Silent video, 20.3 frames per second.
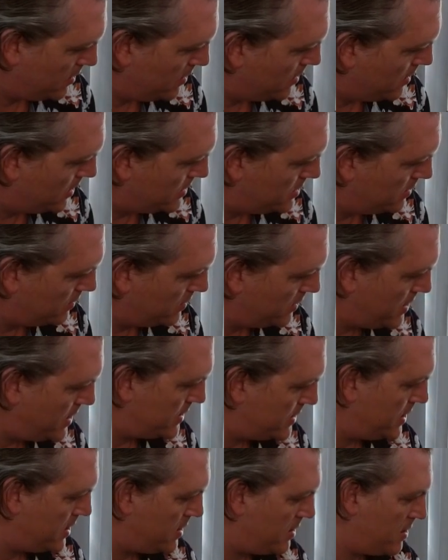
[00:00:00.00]
I still think
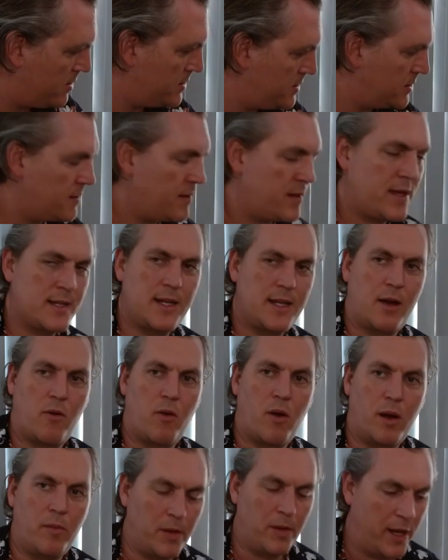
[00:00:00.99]
that's our
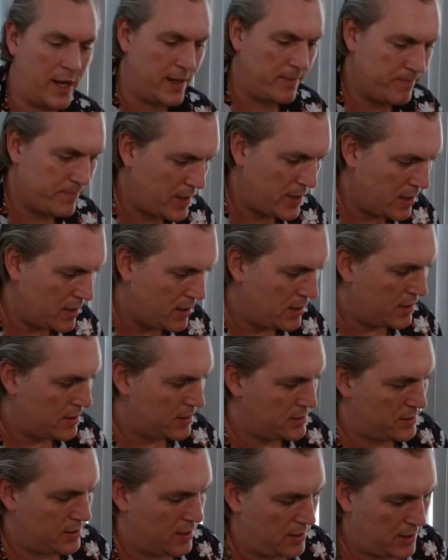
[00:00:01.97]
right play.
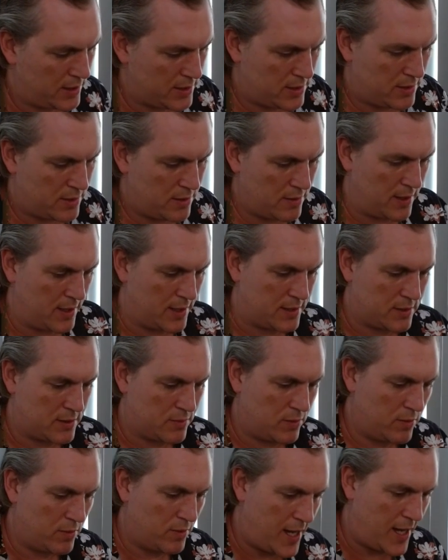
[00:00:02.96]
So let's do this.
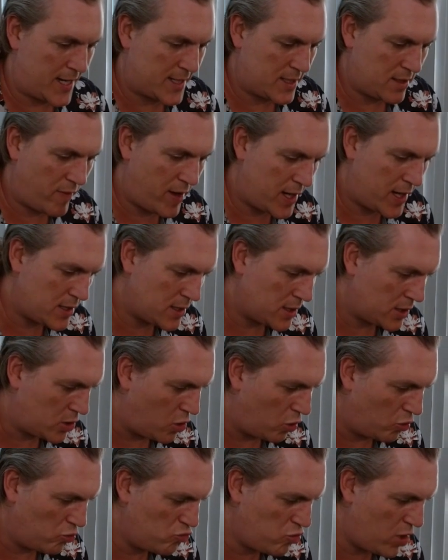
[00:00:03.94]
We will activate
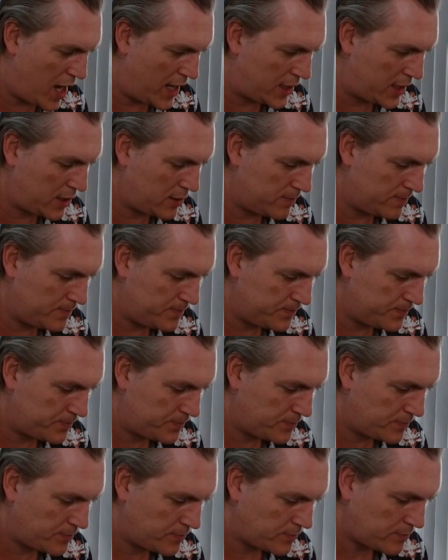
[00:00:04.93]
Coldrak.
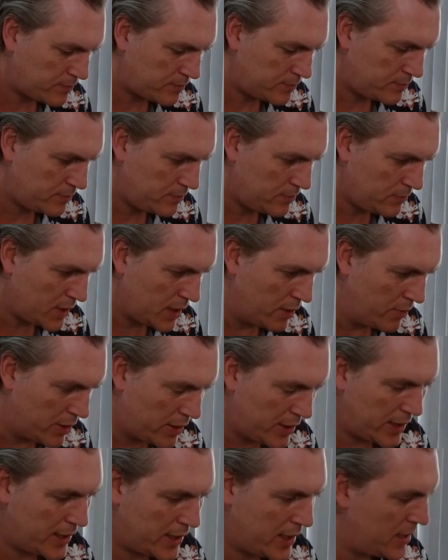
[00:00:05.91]
We're not
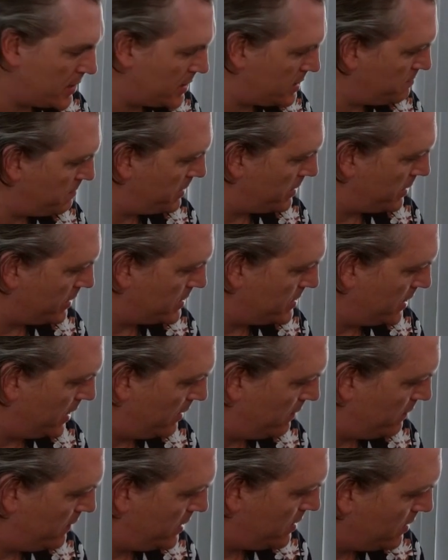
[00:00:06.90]
going to get any experience out
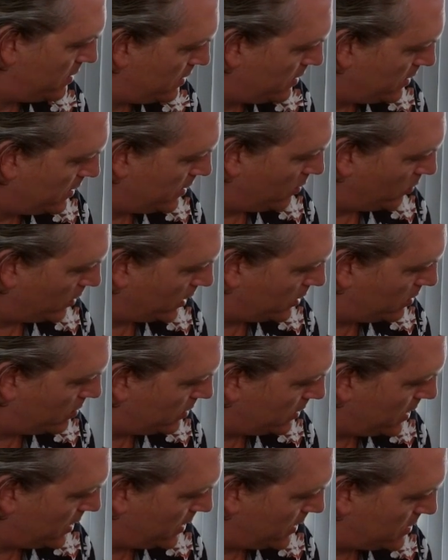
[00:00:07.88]
of it. We could
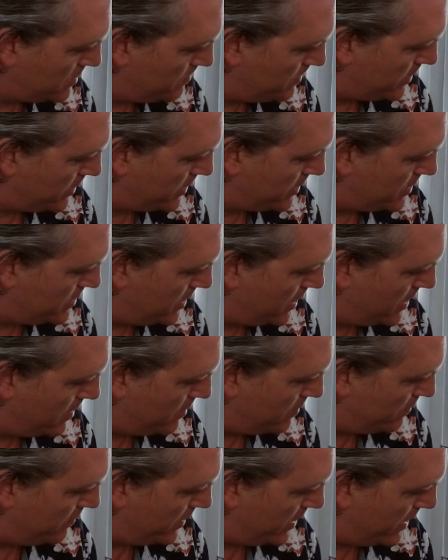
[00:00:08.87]
get experience out
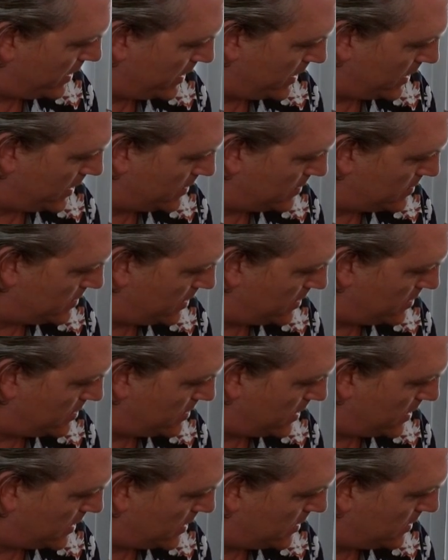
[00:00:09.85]
of a
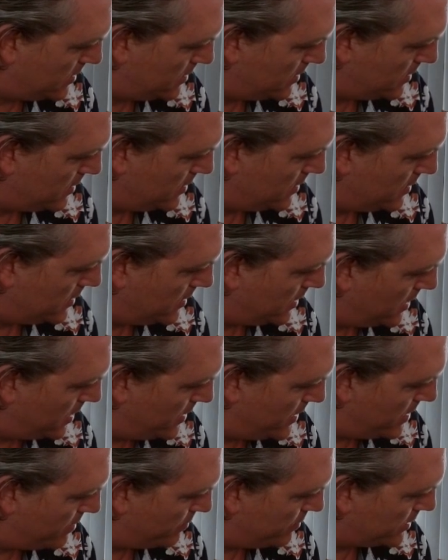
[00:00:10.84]
centaur, and
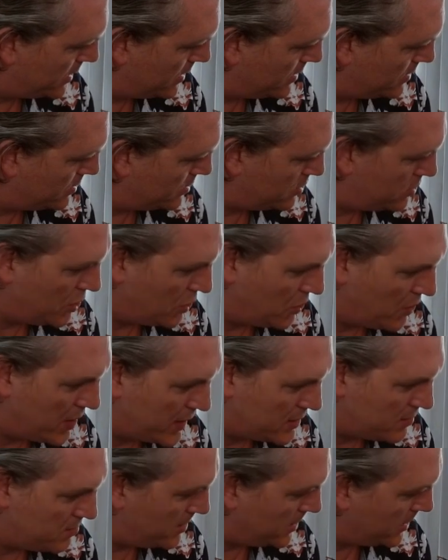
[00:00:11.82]
that would get us 2
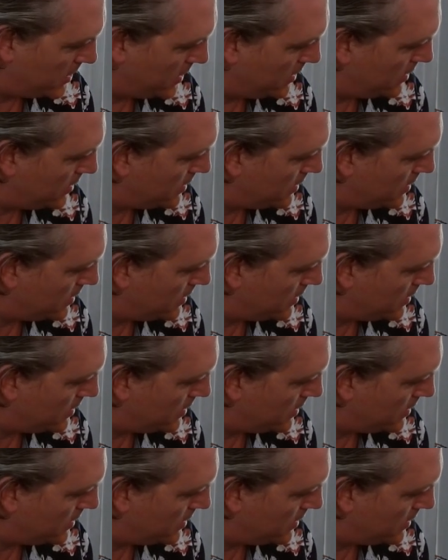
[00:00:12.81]
XP.